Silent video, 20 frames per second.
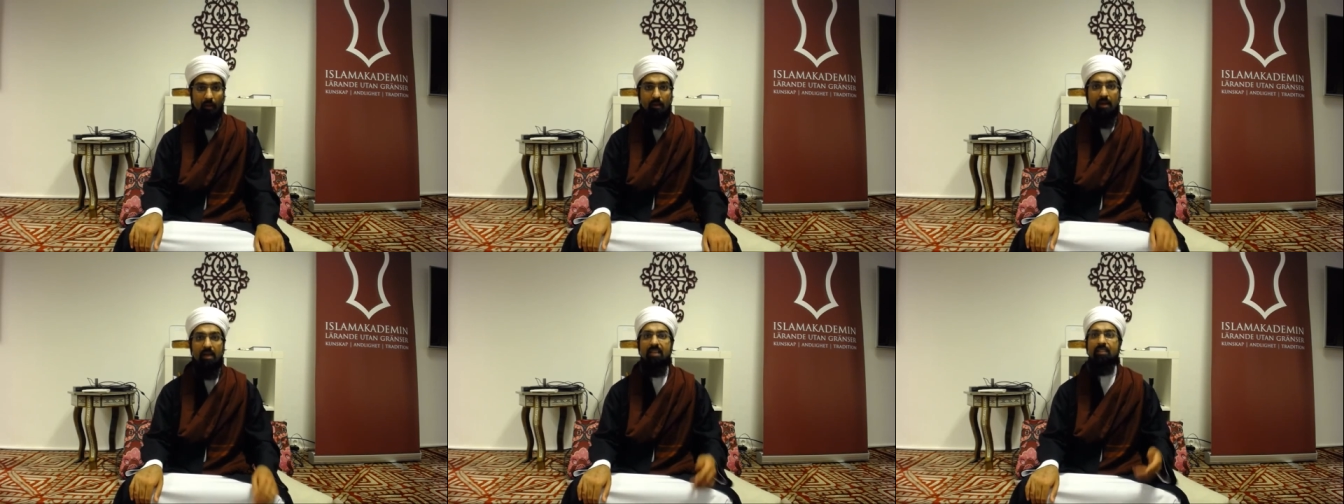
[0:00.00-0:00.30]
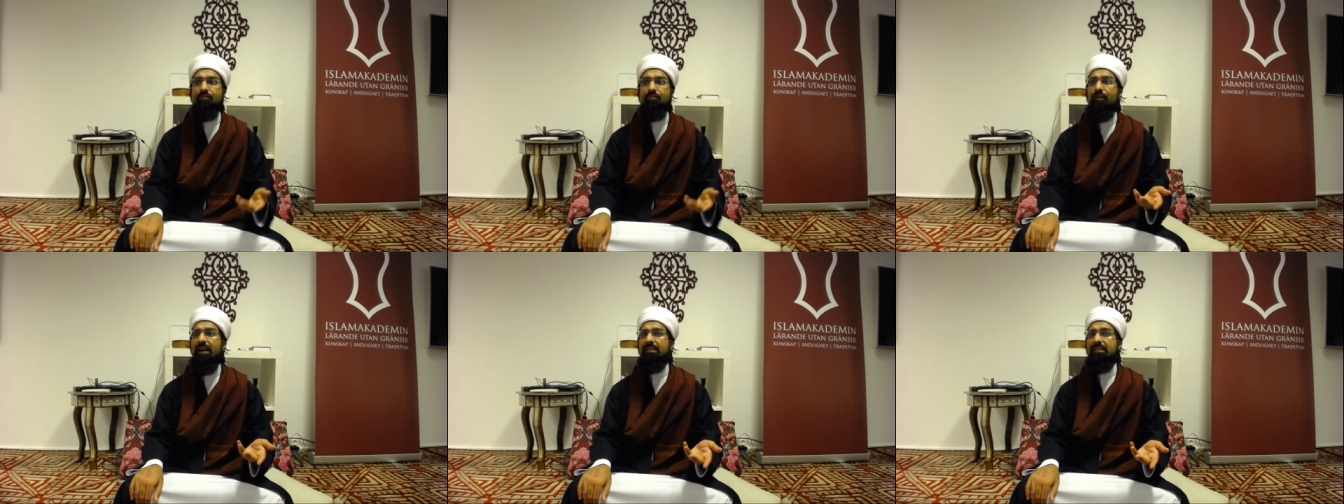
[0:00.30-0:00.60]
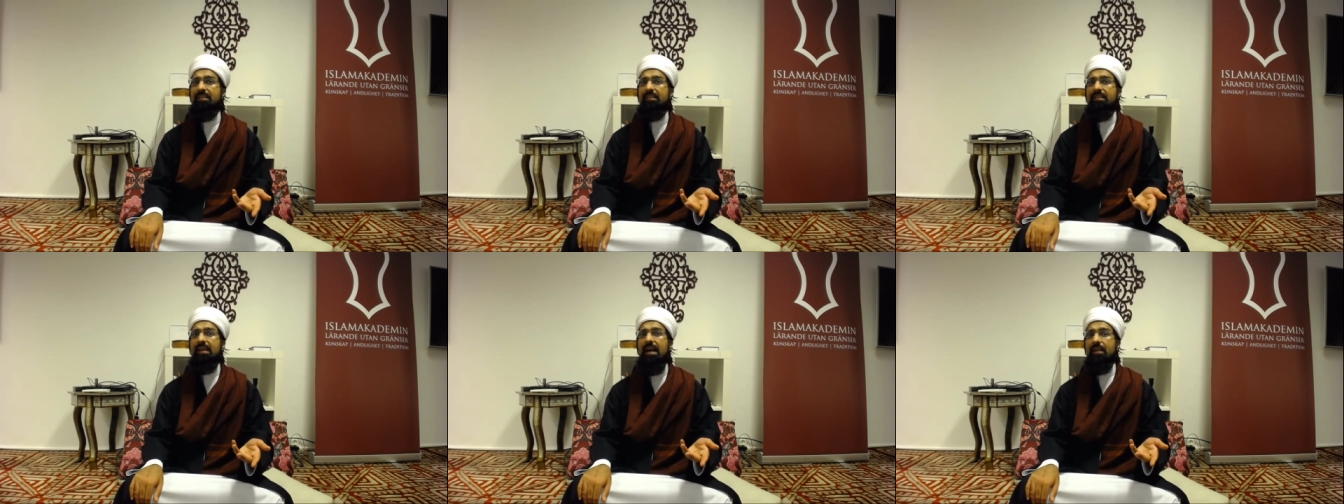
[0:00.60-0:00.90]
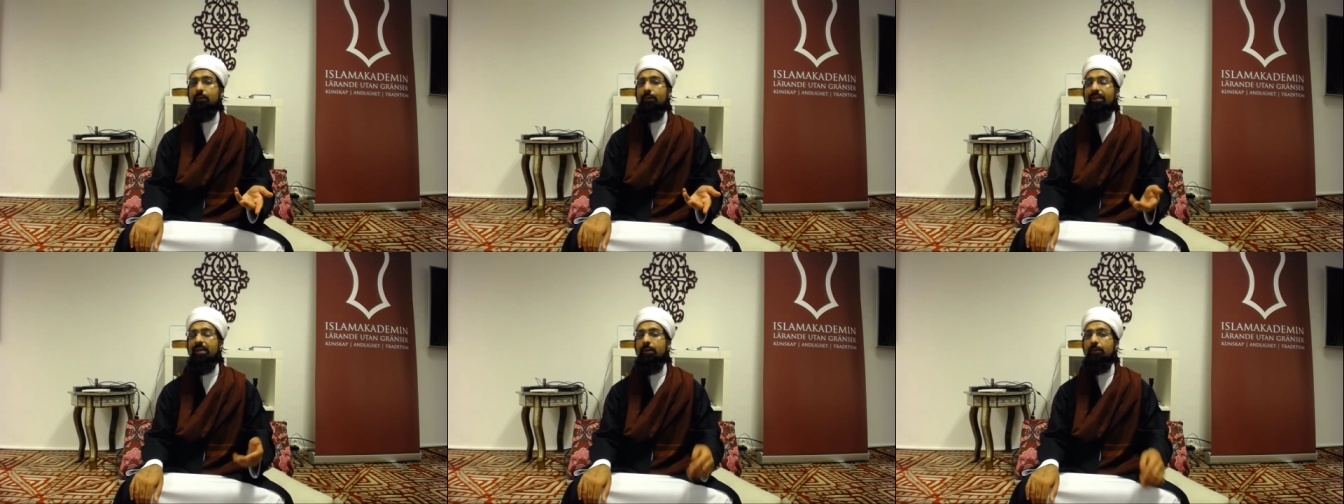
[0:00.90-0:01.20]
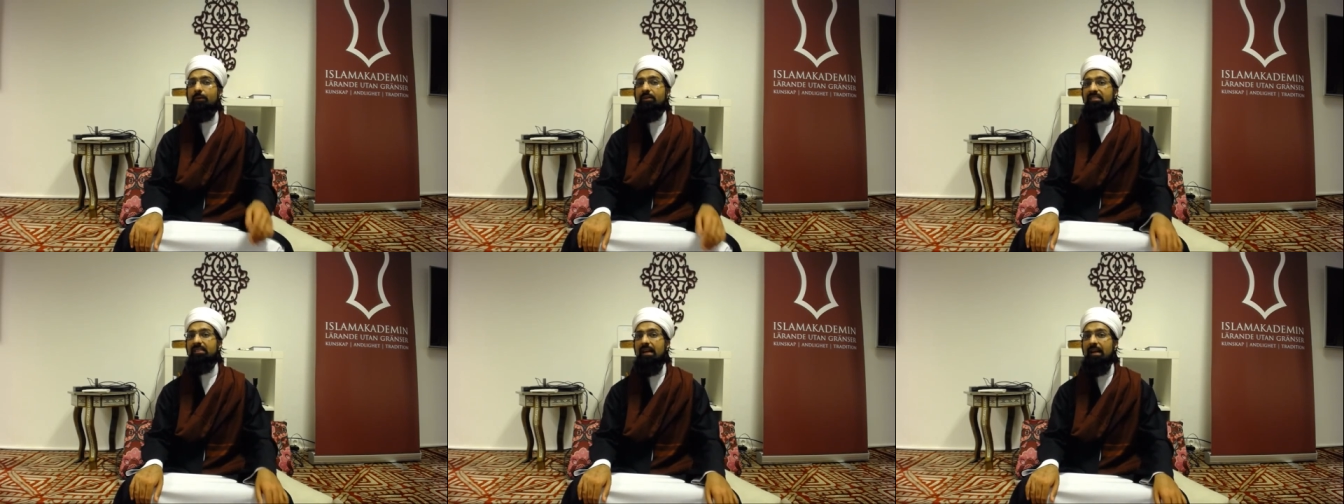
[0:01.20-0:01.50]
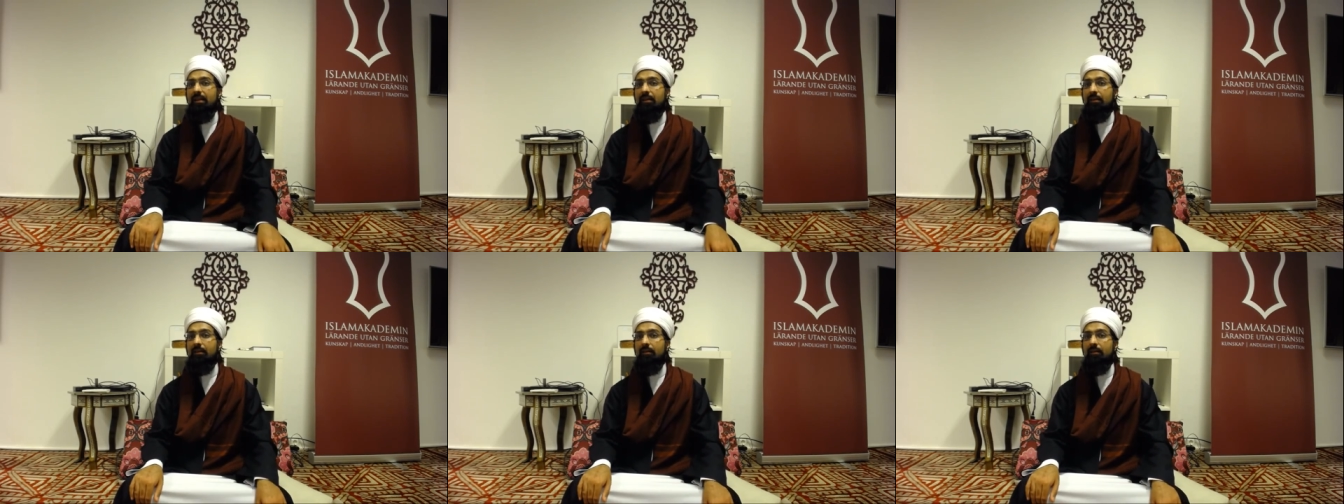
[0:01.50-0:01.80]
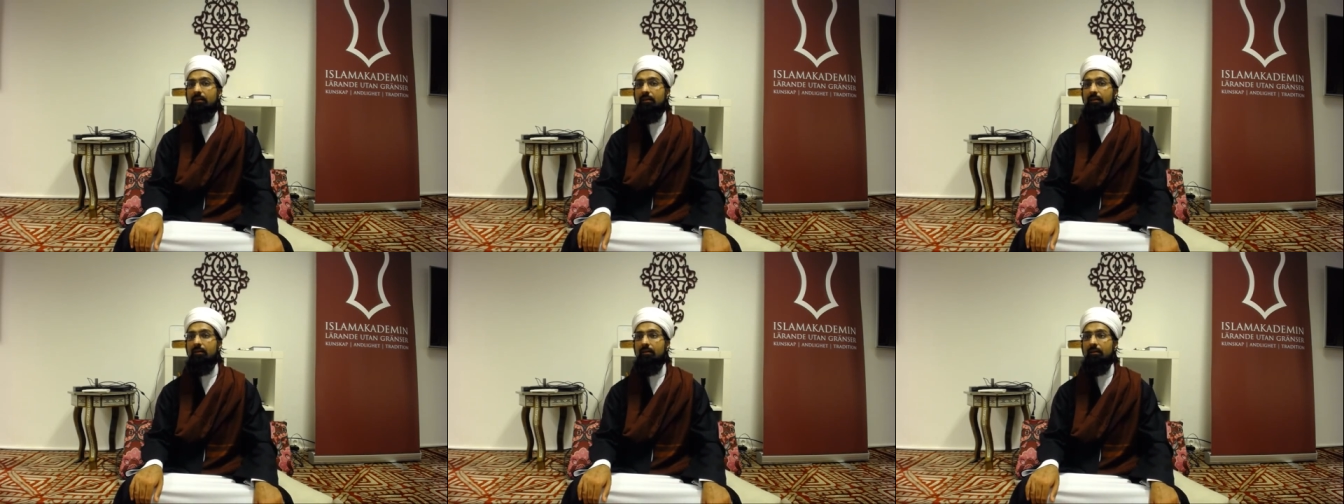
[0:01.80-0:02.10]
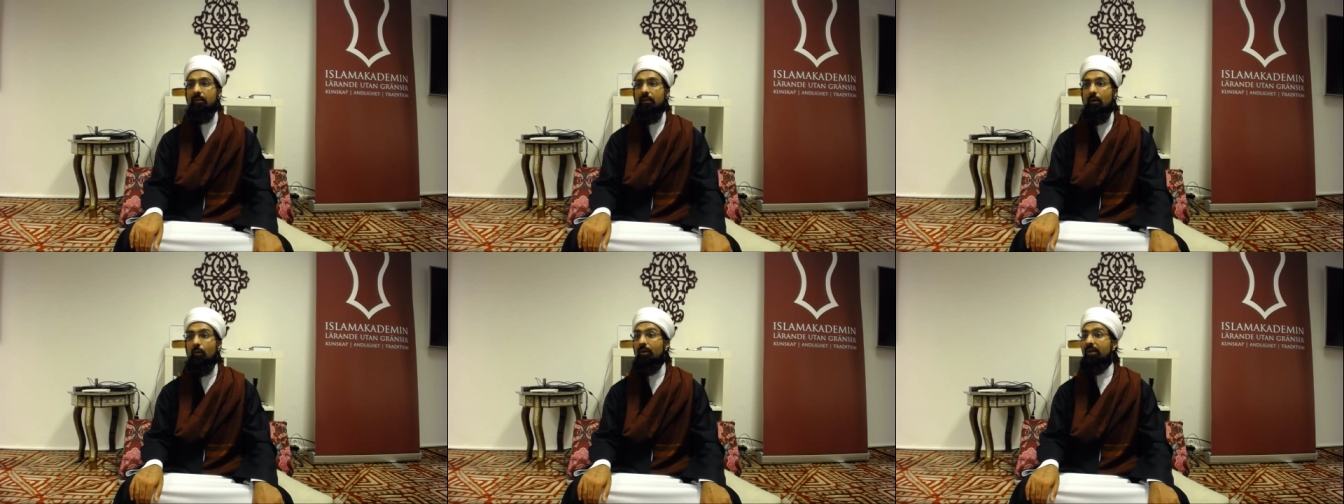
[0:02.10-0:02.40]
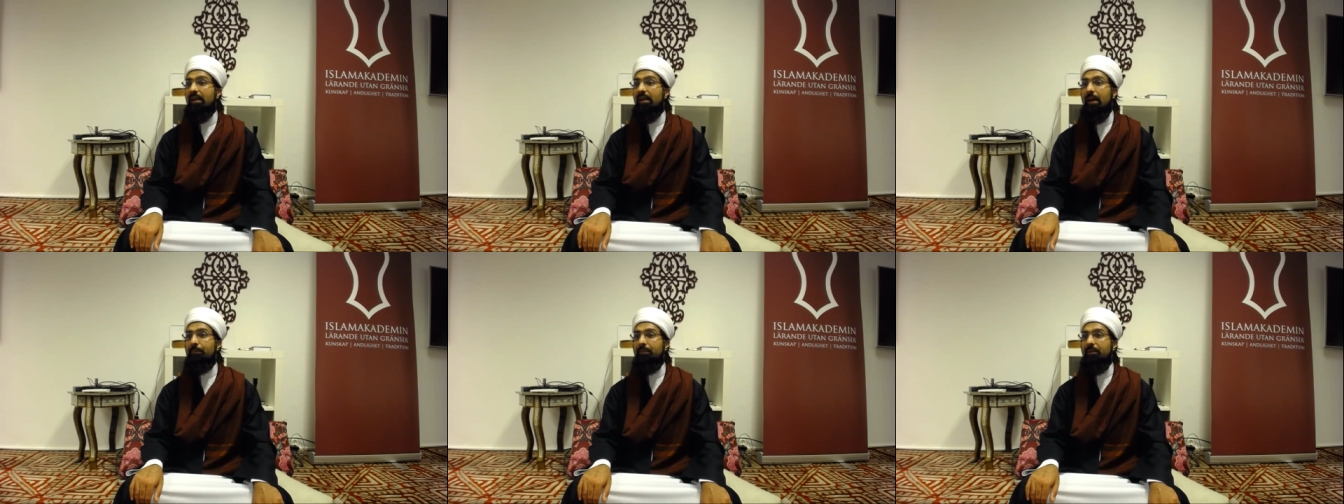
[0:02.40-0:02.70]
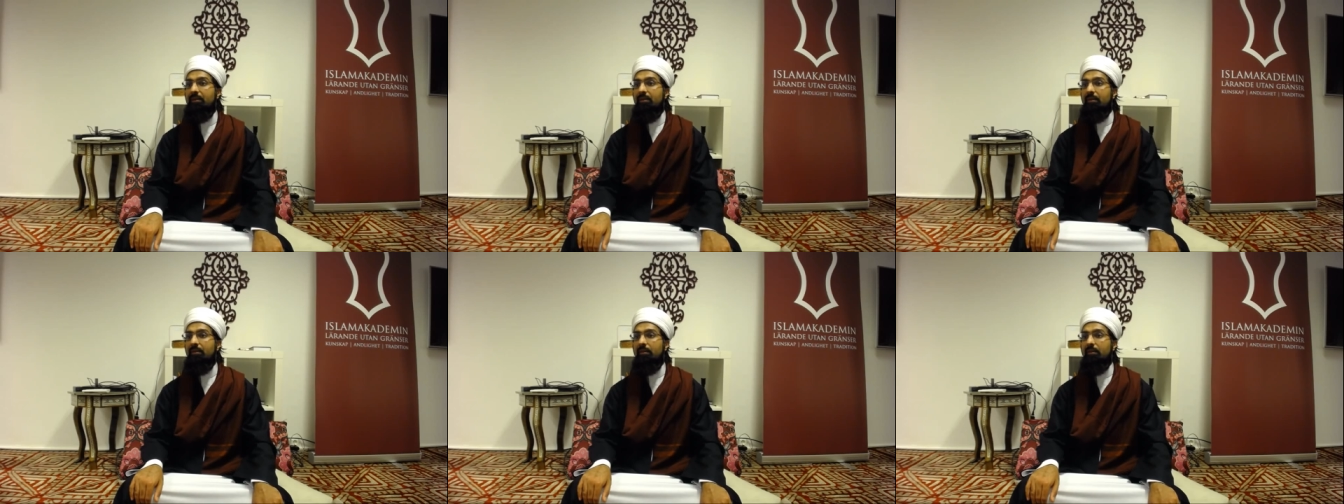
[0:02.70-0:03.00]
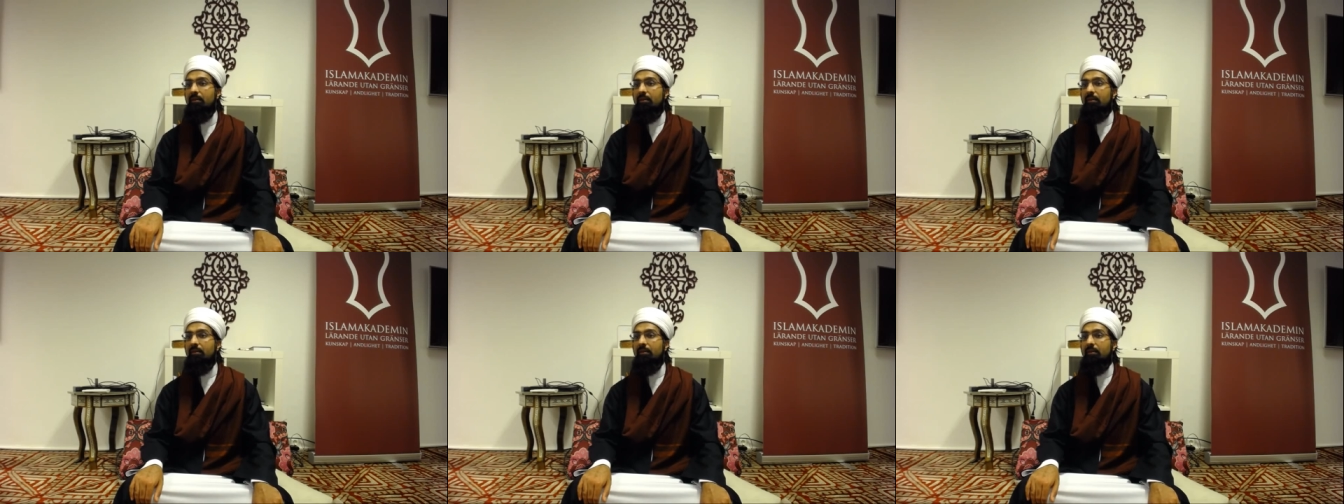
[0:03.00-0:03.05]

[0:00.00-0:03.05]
His father died when he was young. What happened?